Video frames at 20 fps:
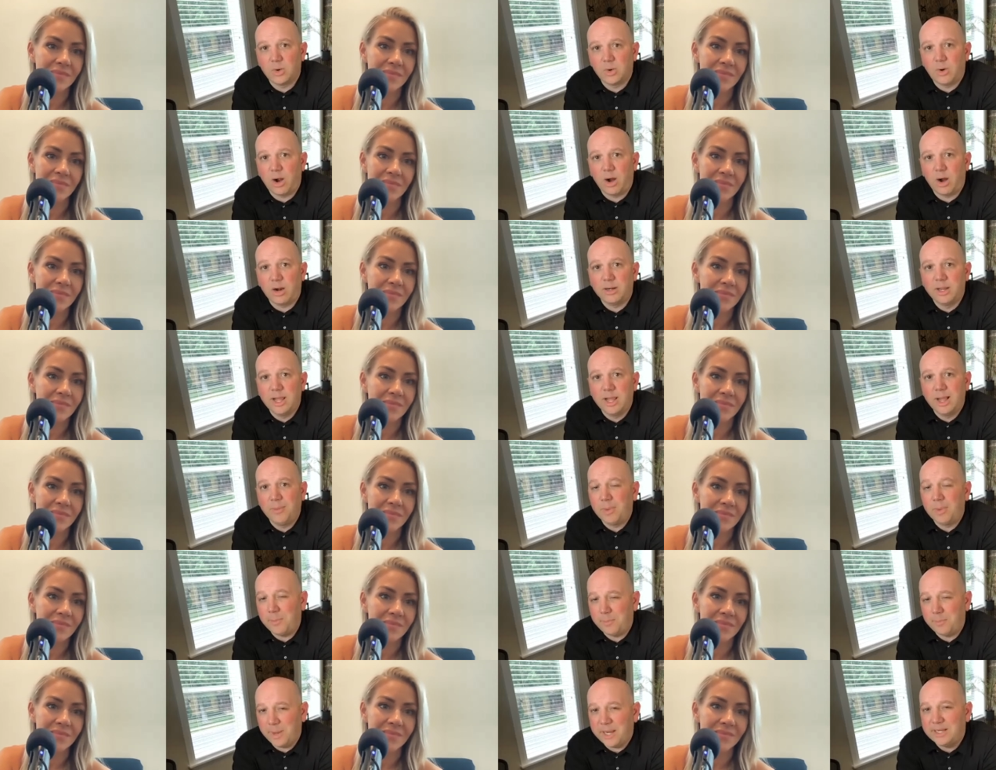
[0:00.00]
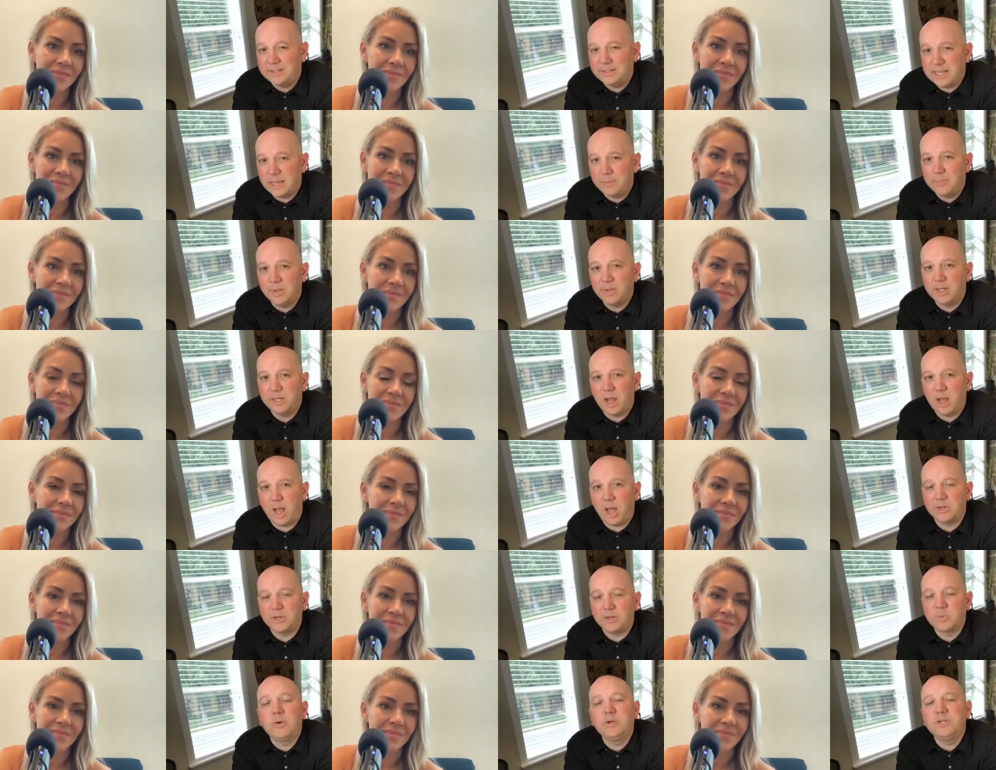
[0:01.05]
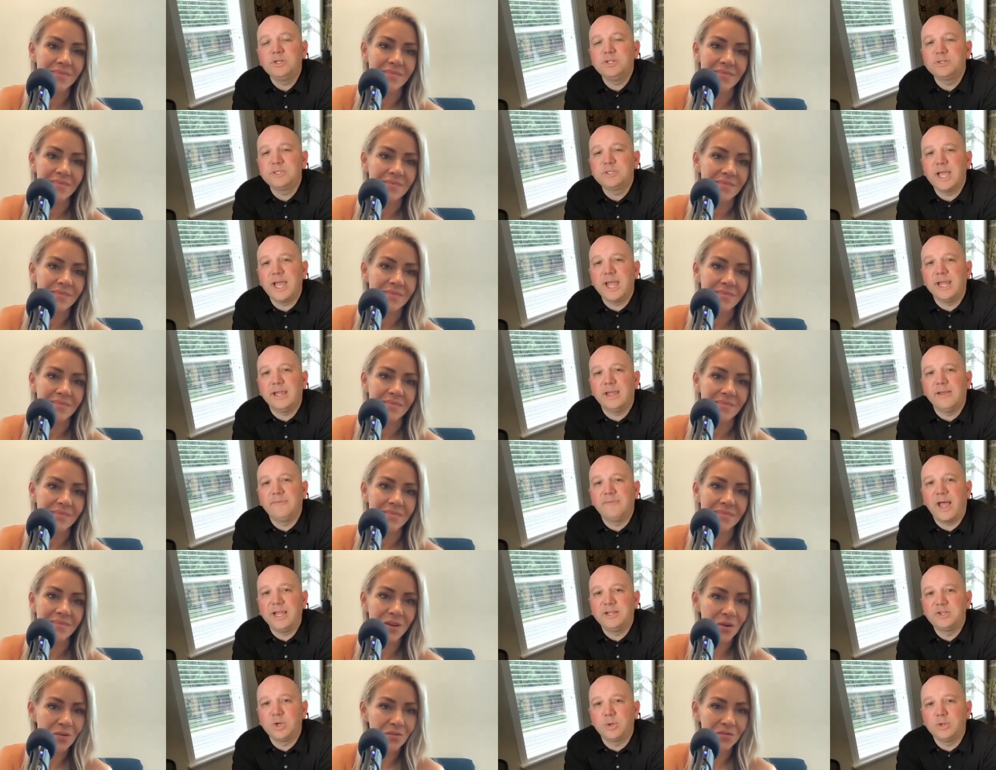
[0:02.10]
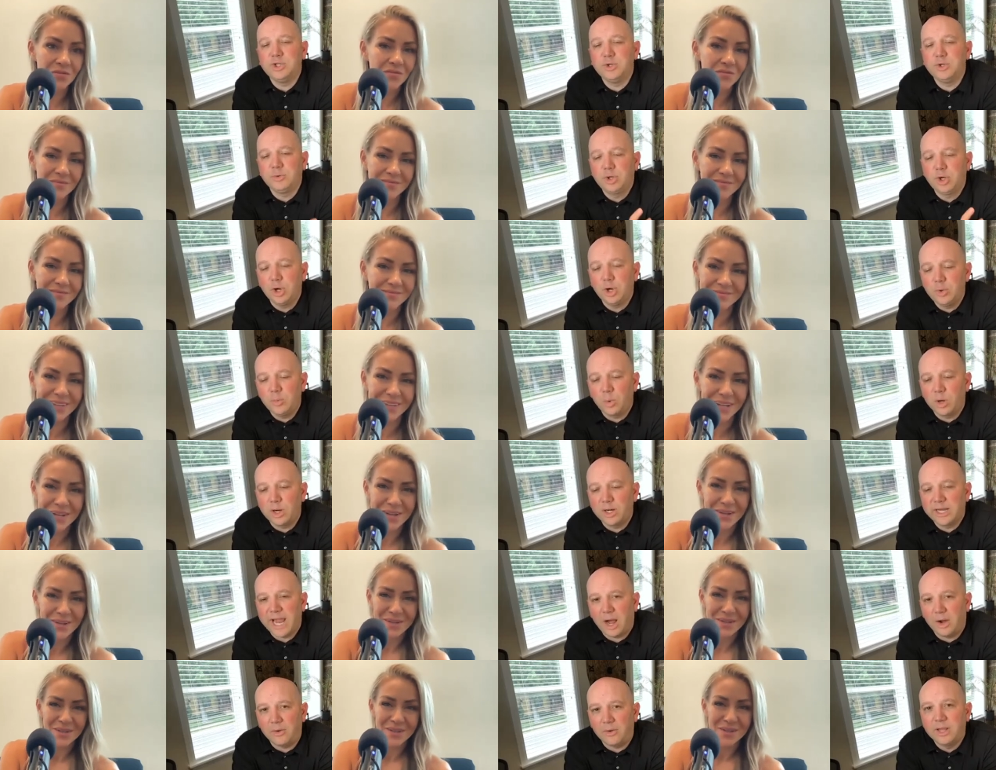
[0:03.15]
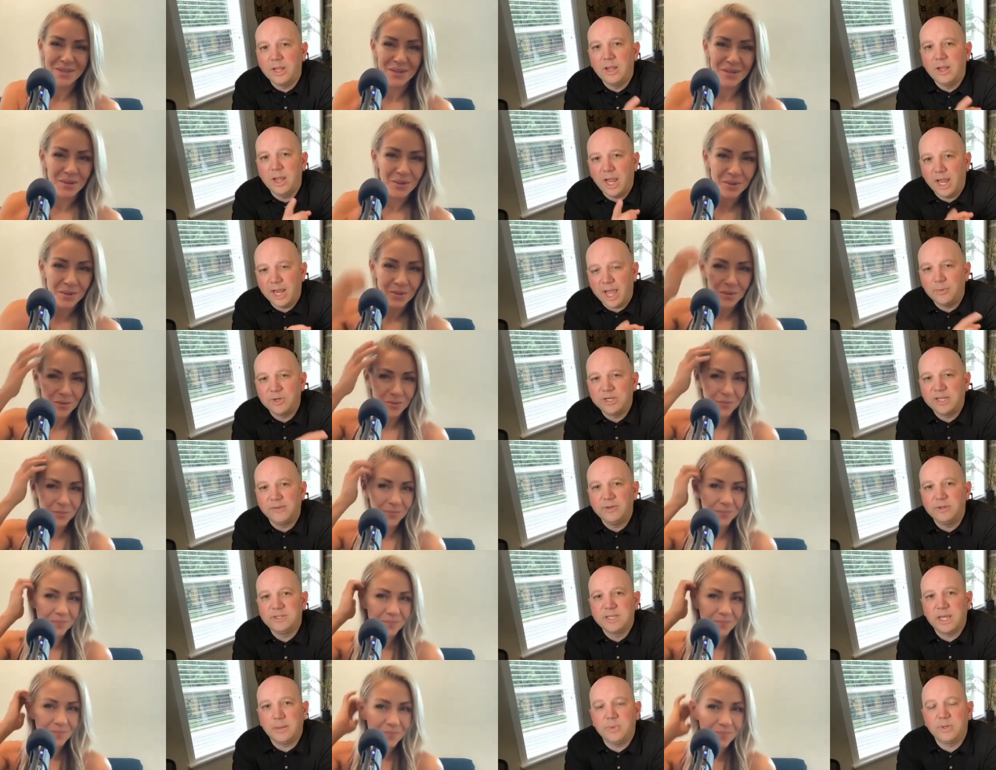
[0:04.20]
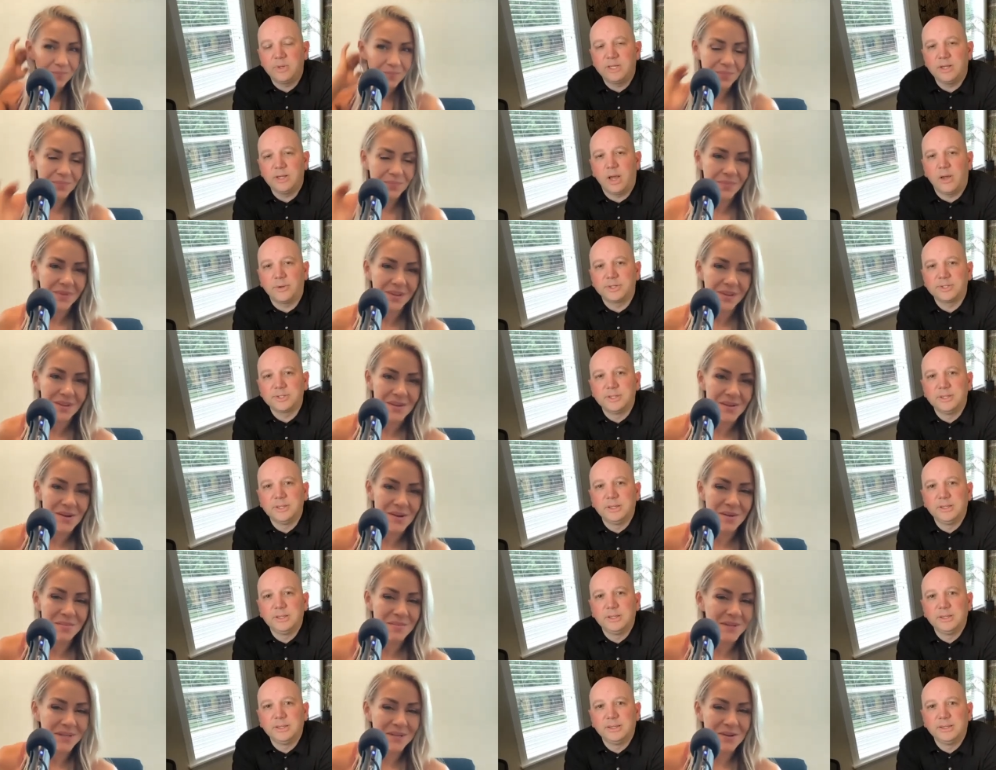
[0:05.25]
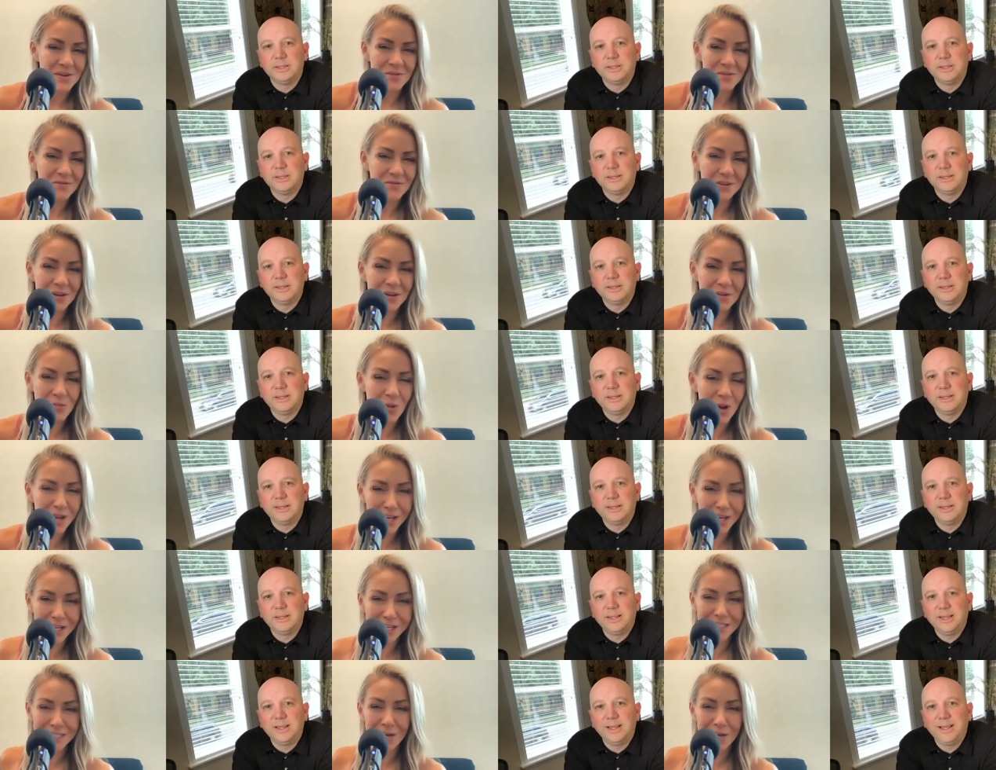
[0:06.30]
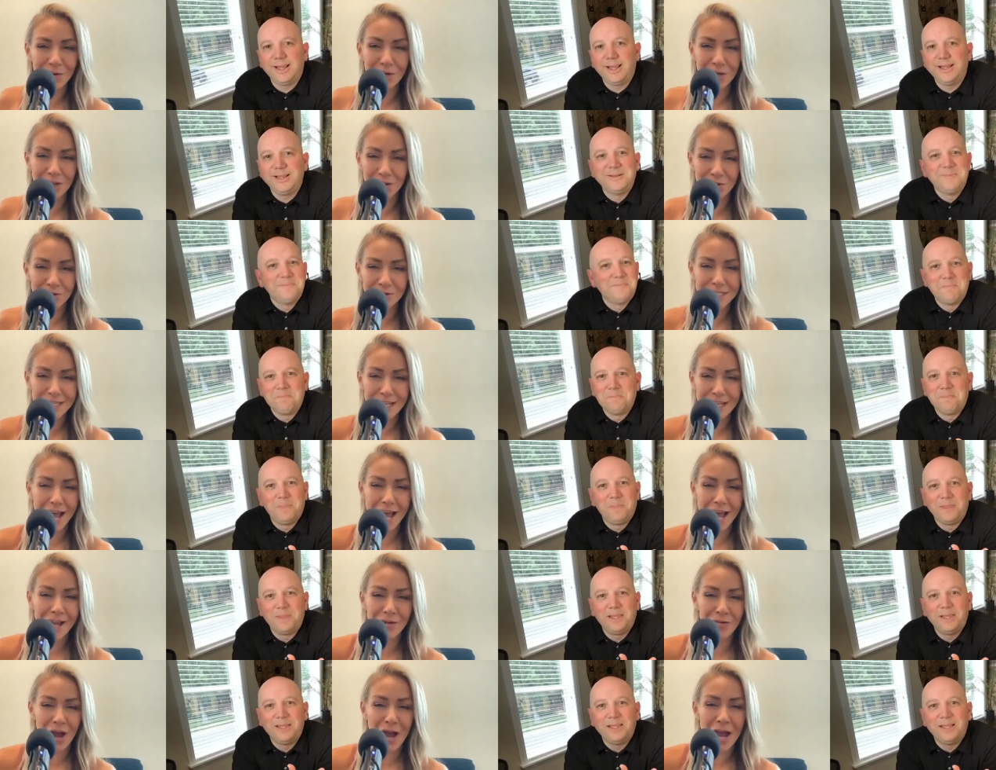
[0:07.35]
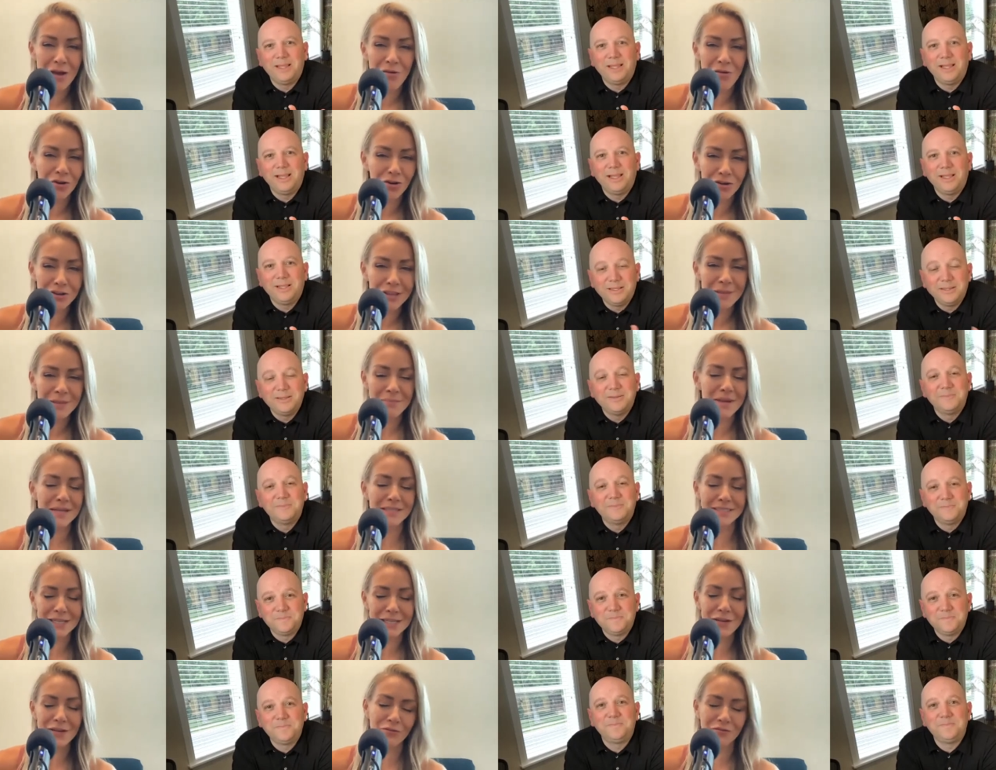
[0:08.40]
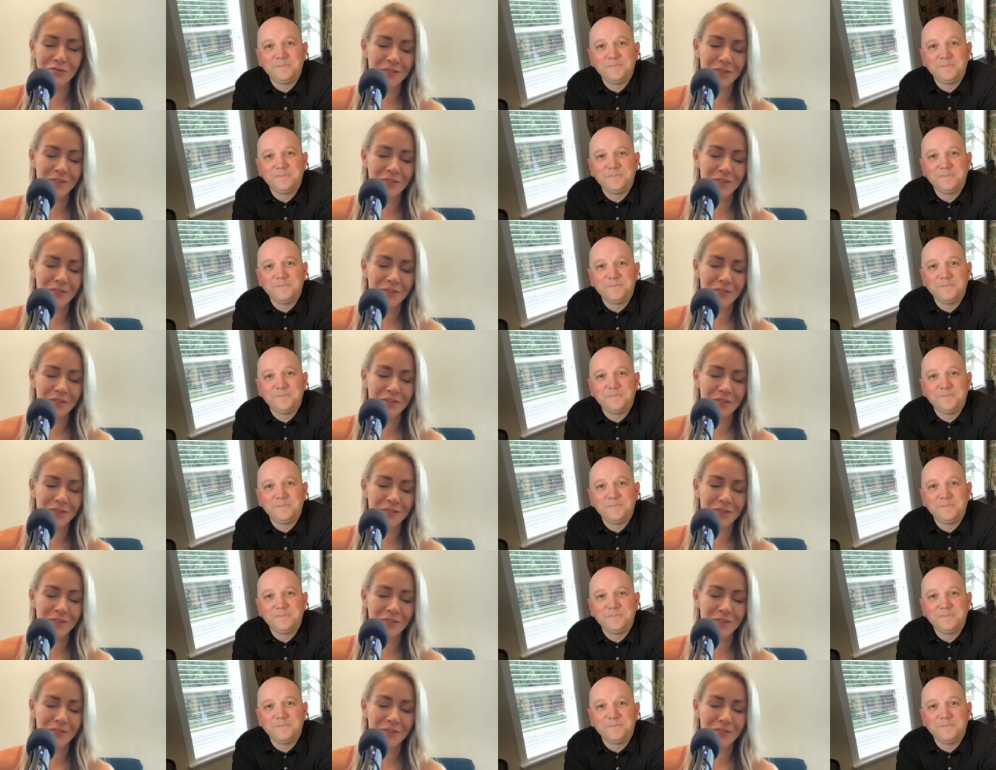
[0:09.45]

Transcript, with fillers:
Speaker 1: hard. But I'm going to pay you $10 million. What would you say if I no. told you you couldn't work out and I would give you $10 million.
Speaker 2: I'm like, no freaking way. Cause I would lose it. I I'll earn that myself